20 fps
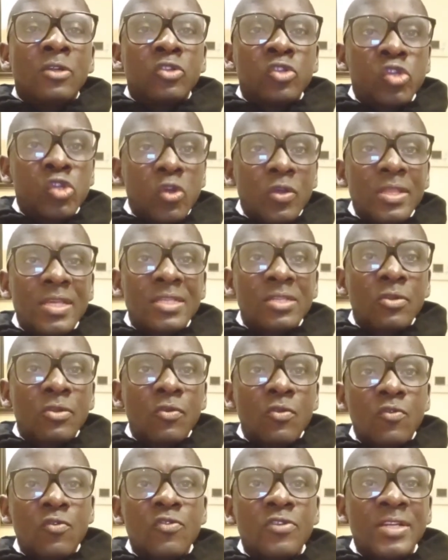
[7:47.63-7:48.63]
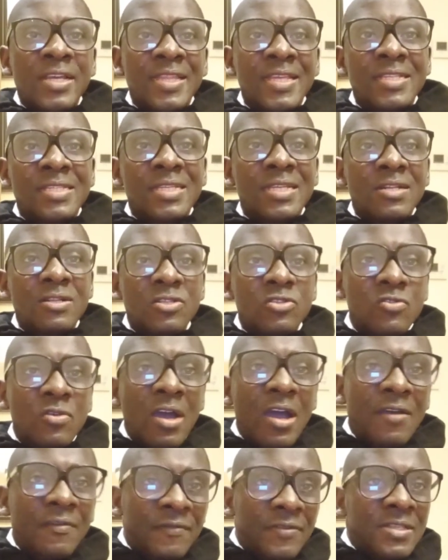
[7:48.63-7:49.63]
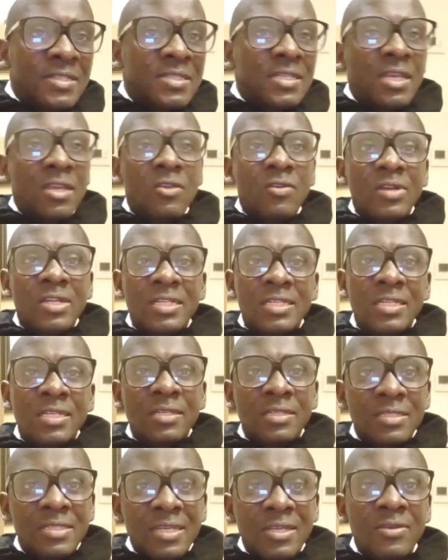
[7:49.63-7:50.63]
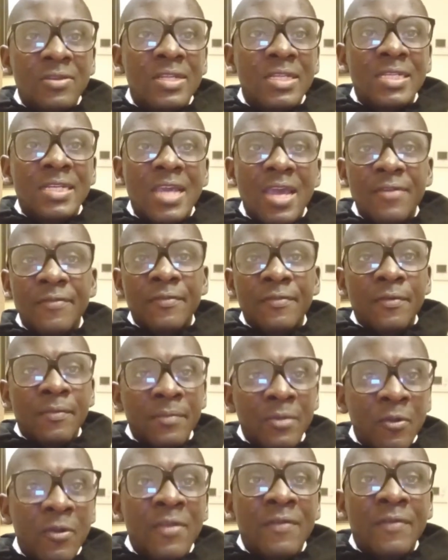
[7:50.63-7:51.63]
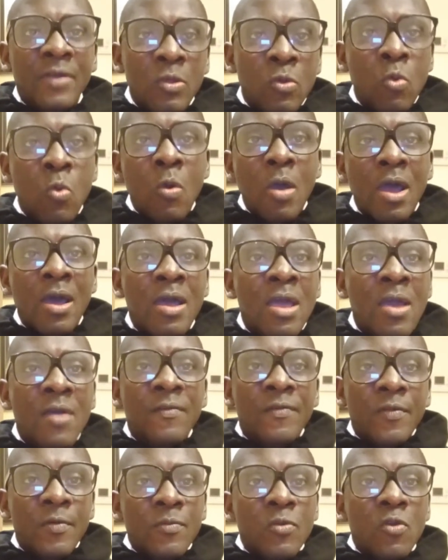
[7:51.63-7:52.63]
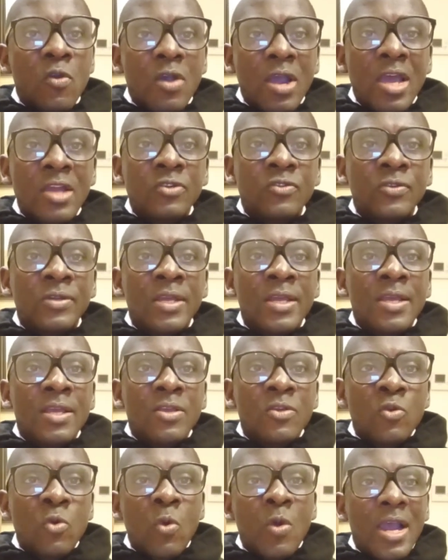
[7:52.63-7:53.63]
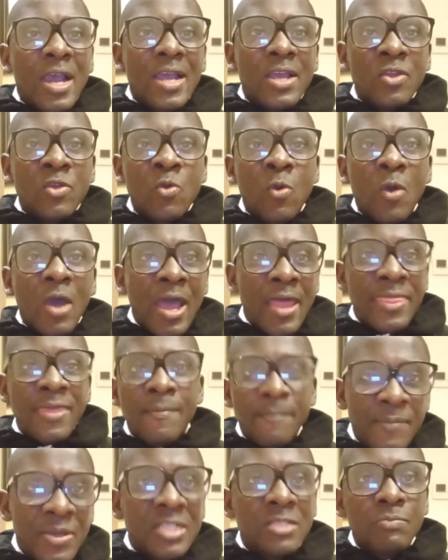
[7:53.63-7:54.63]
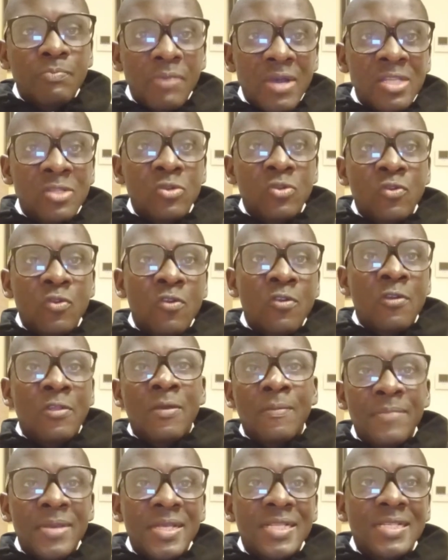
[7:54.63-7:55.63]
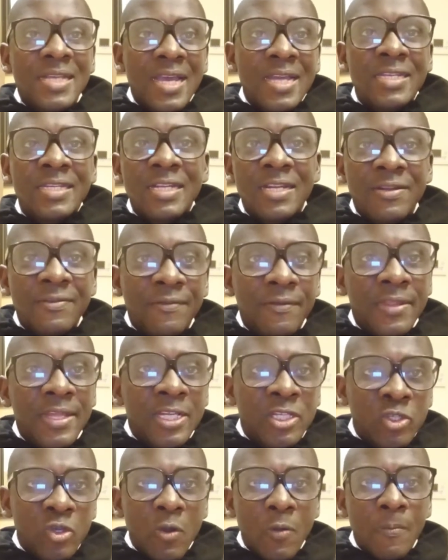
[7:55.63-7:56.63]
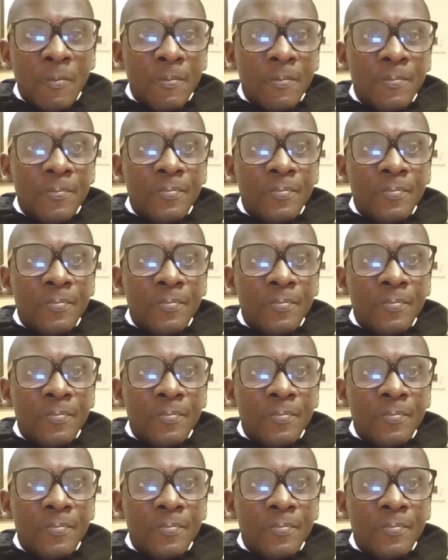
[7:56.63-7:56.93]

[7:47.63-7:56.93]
Show this recruiter the skills you have in security guard from wherever you are, from your country. You are the best person, you're the best candidate for the job.